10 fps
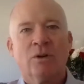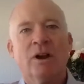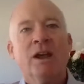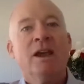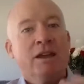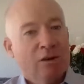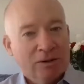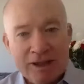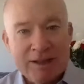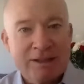Or,
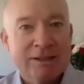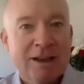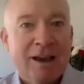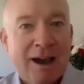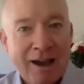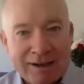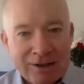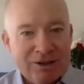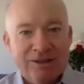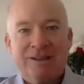Liz, I
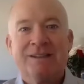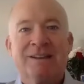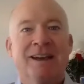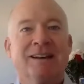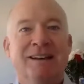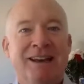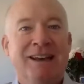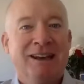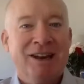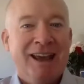taught you this technique,